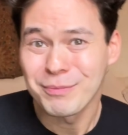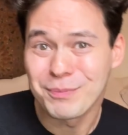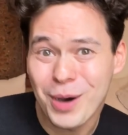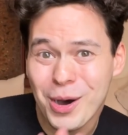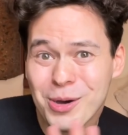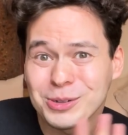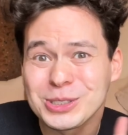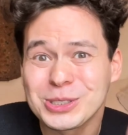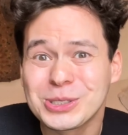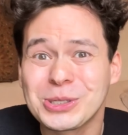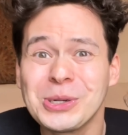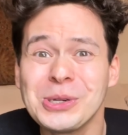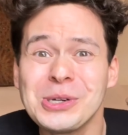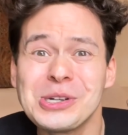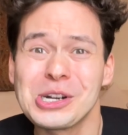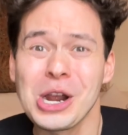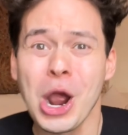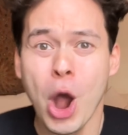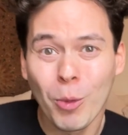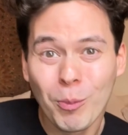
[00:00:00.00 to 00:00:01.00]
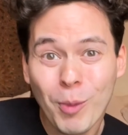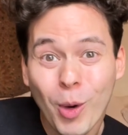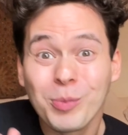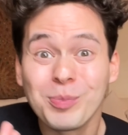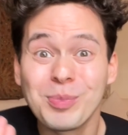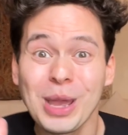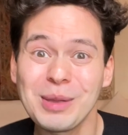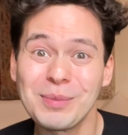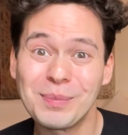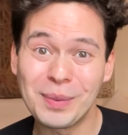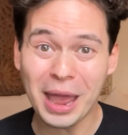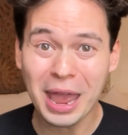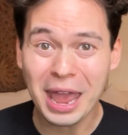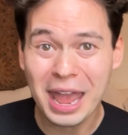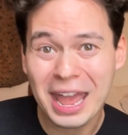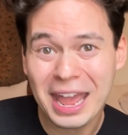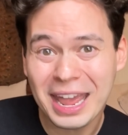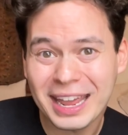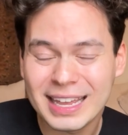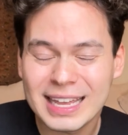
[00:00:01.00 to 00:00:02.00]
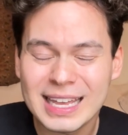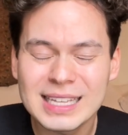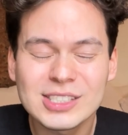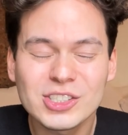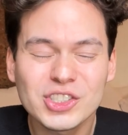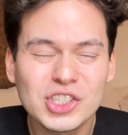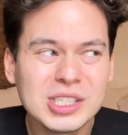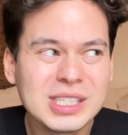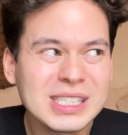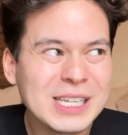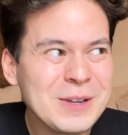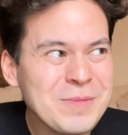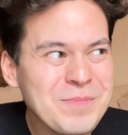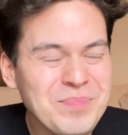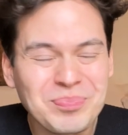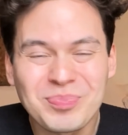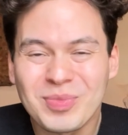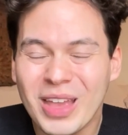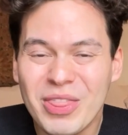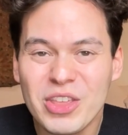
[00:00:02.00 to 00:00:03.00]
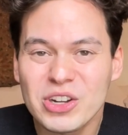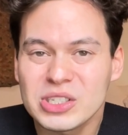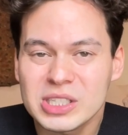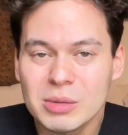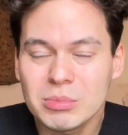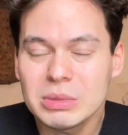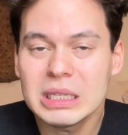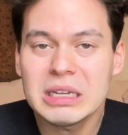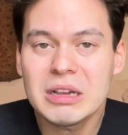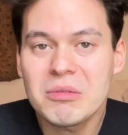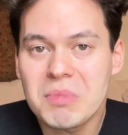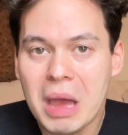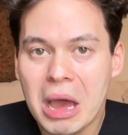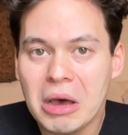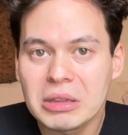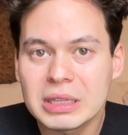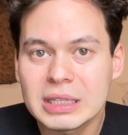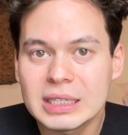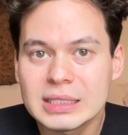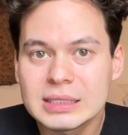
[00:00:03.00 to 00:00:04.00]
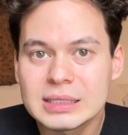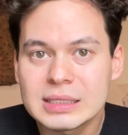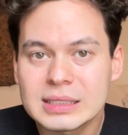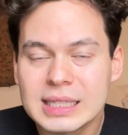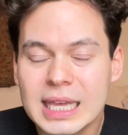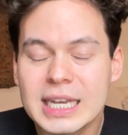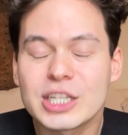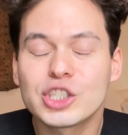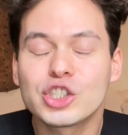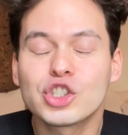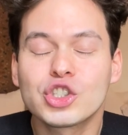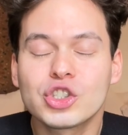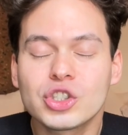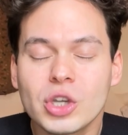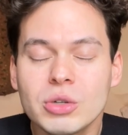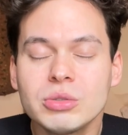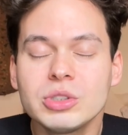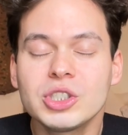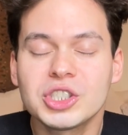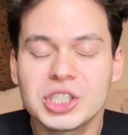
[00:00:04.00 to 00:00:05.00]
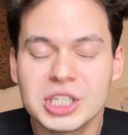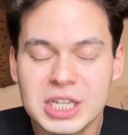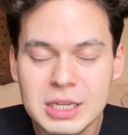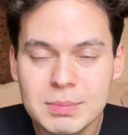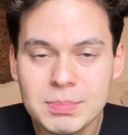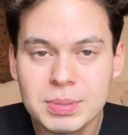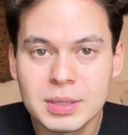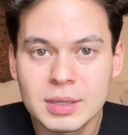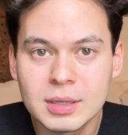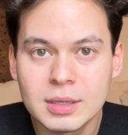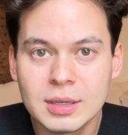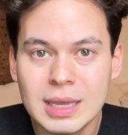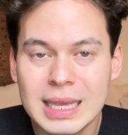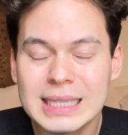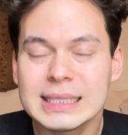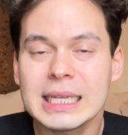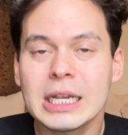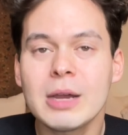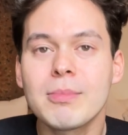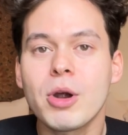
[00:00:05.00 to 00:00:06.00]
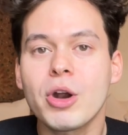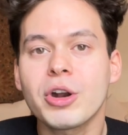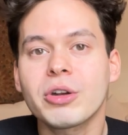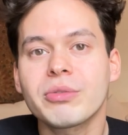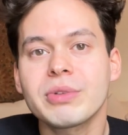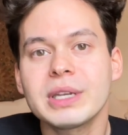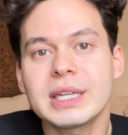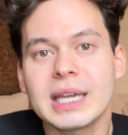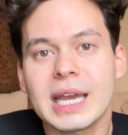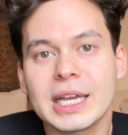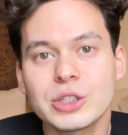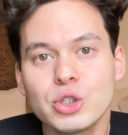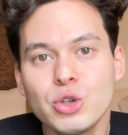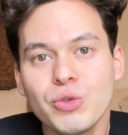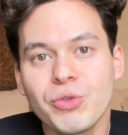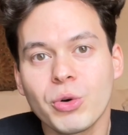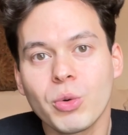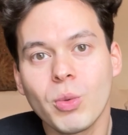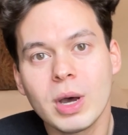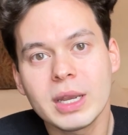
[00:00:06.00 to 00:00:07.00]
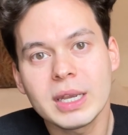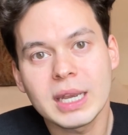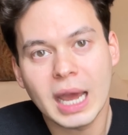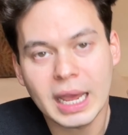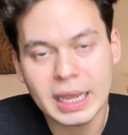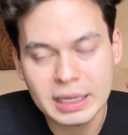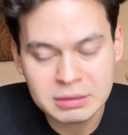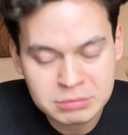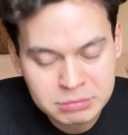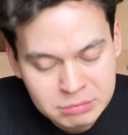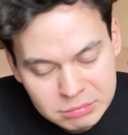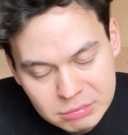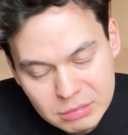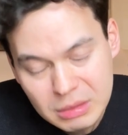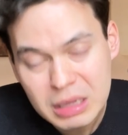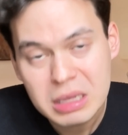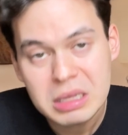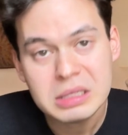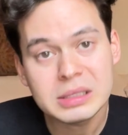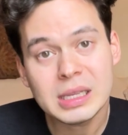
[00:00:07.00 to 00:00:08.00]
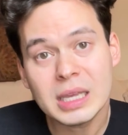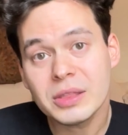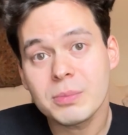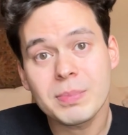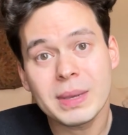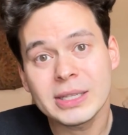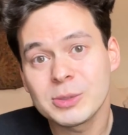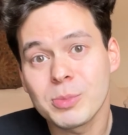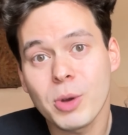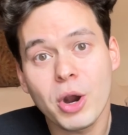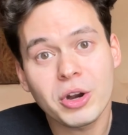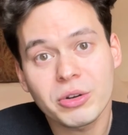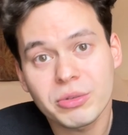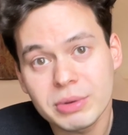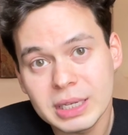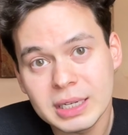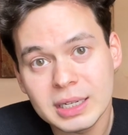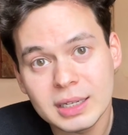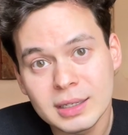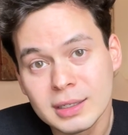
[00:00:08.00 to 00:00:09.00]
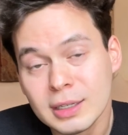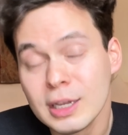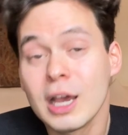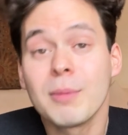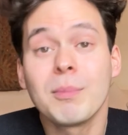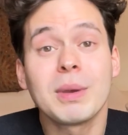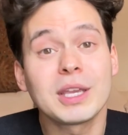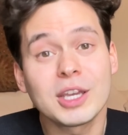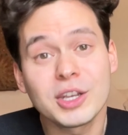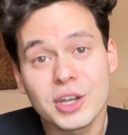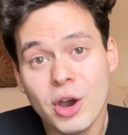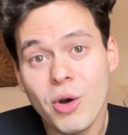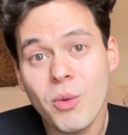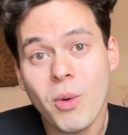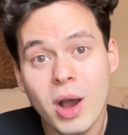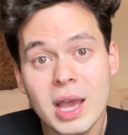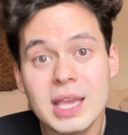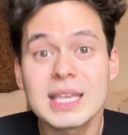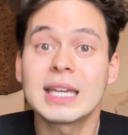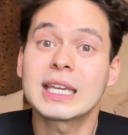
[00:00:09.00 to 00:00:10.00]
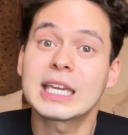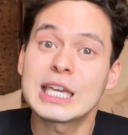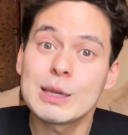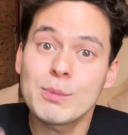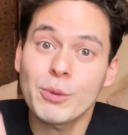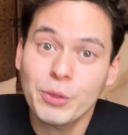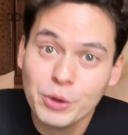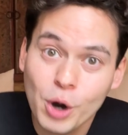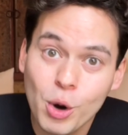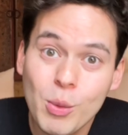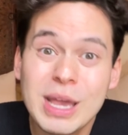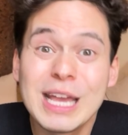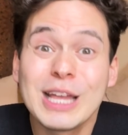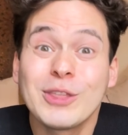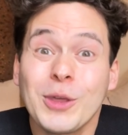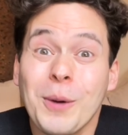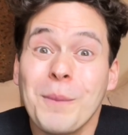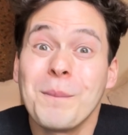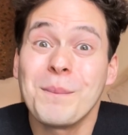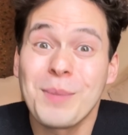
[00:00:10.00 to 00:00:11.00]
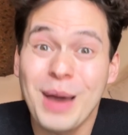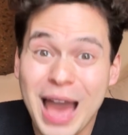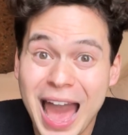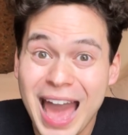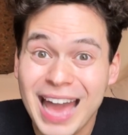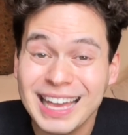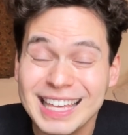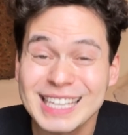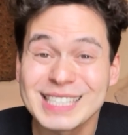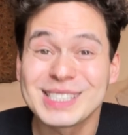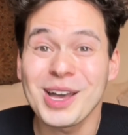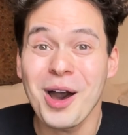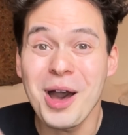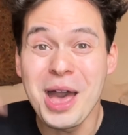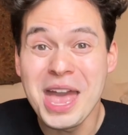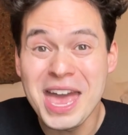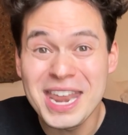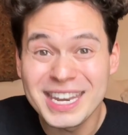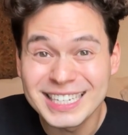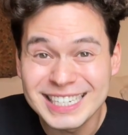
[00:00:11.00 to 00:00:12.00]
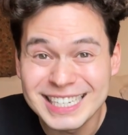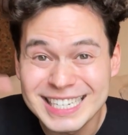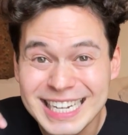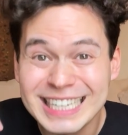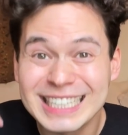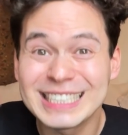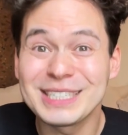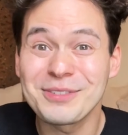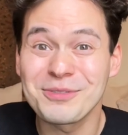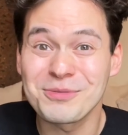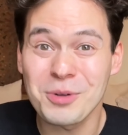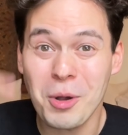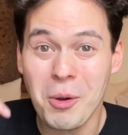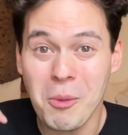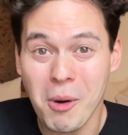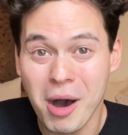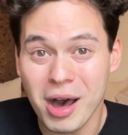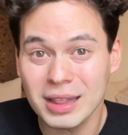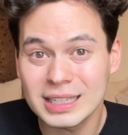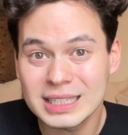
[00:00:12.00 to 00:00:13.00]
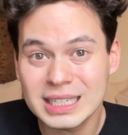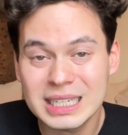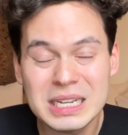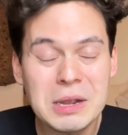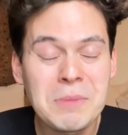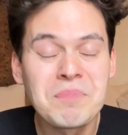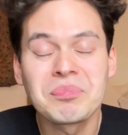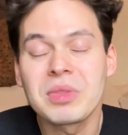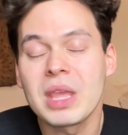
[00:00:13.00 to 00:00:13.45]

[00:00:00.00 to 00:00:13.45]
Bonjour, mon bébé. It's just, there's something about this that is so cheap. It's like a margarita at 2 for $1 night. It's not the best margarita, but you know what? You keep throwing them back. It's got an addictive quality.